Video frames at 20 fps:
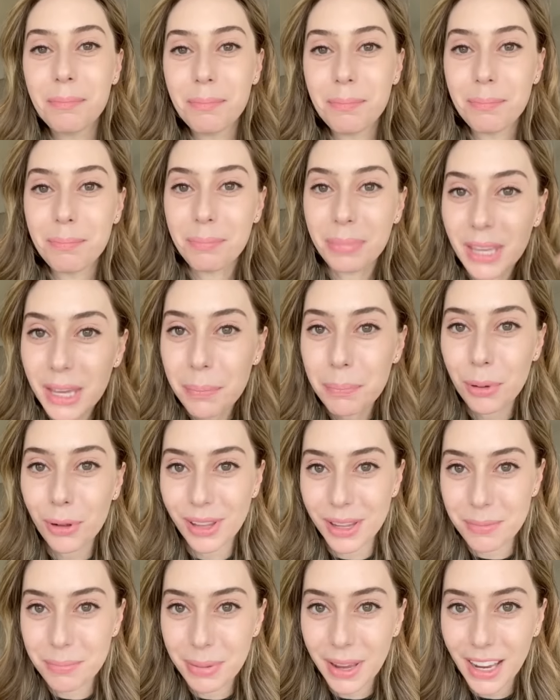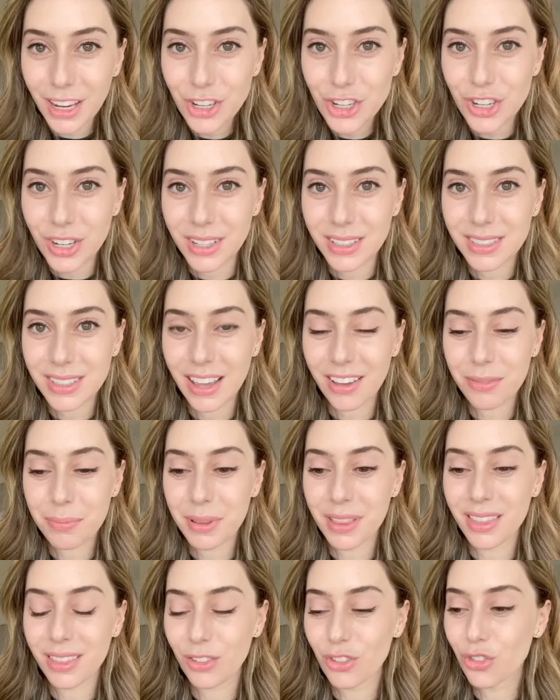people and patients have
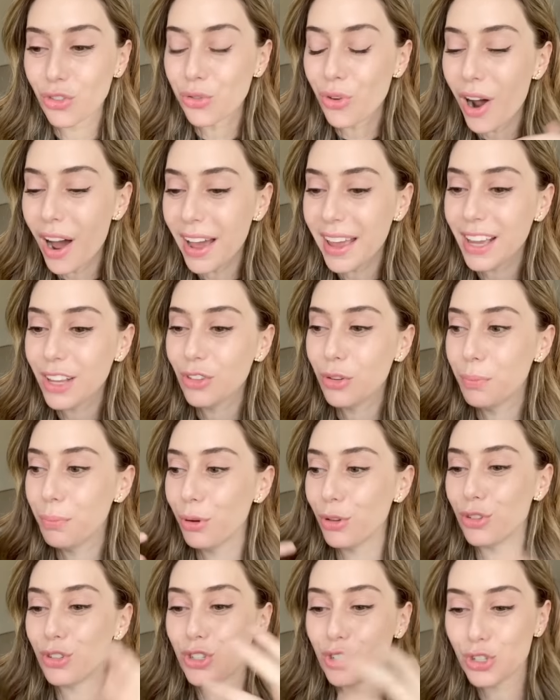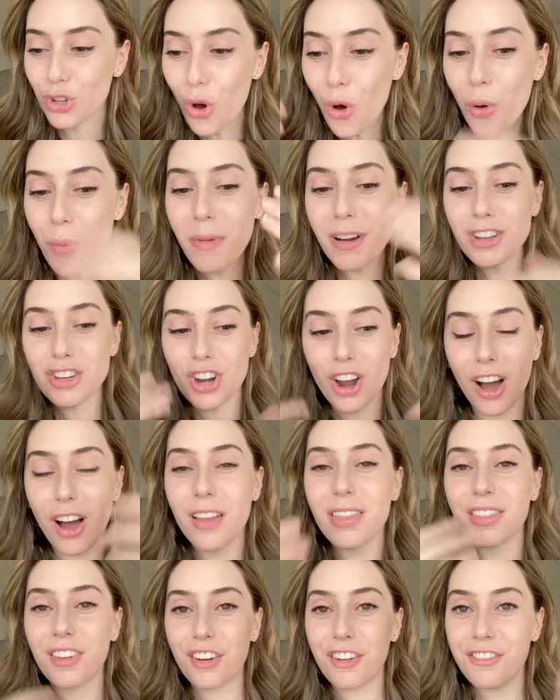been trying to put so much
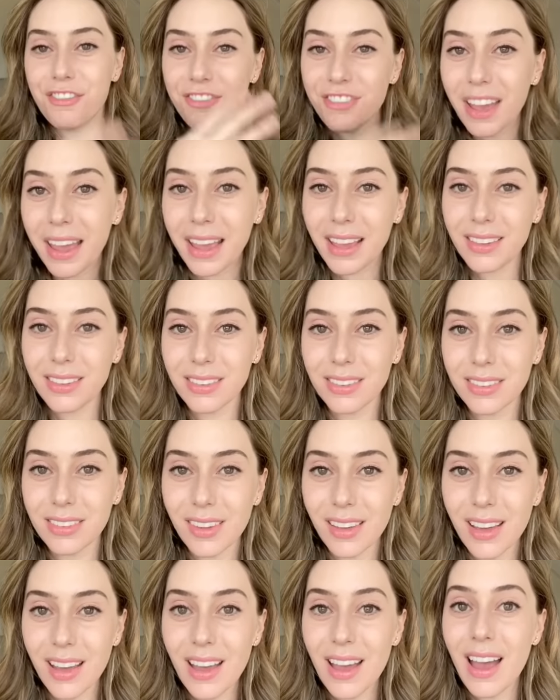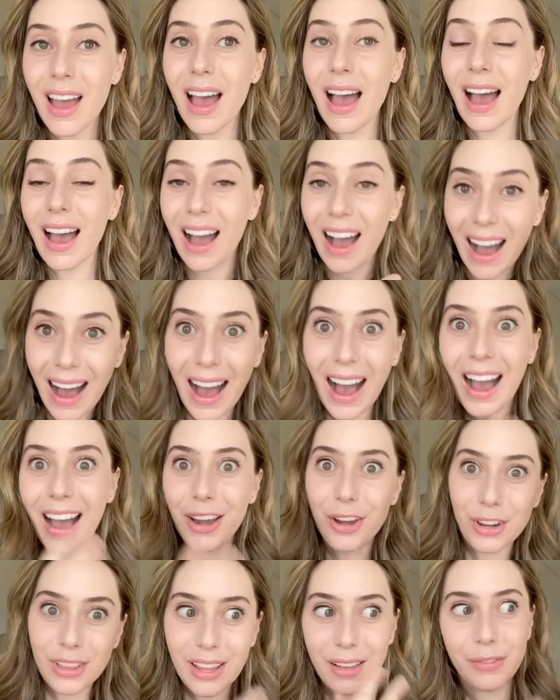on their face at
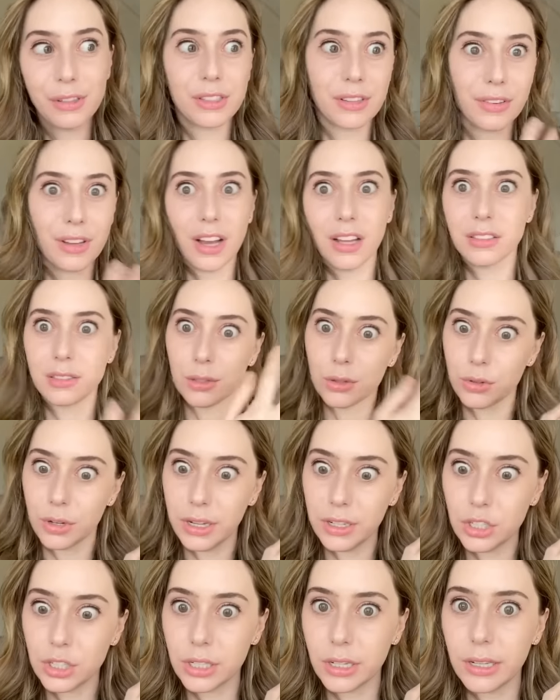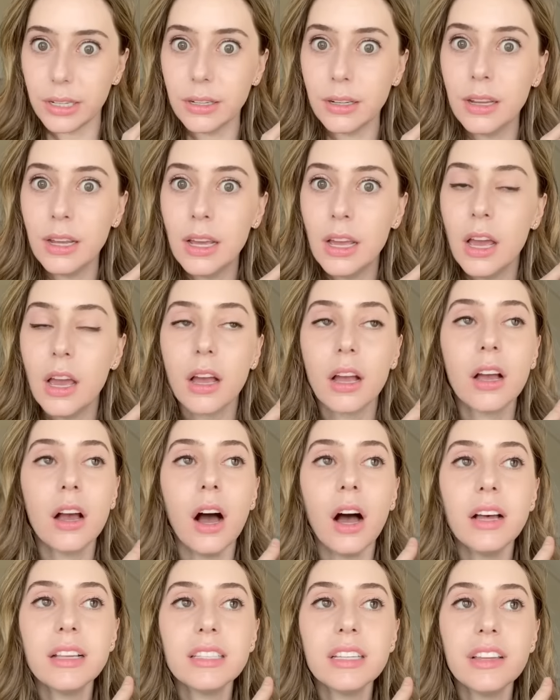higher levels of concentration,
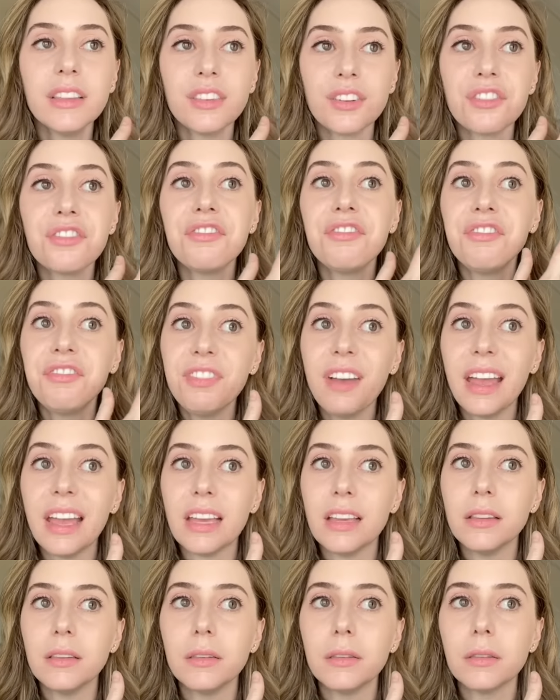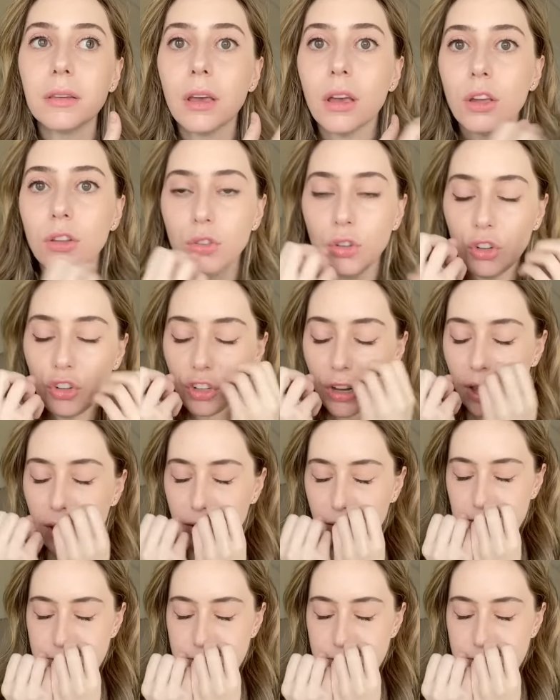causing their face to just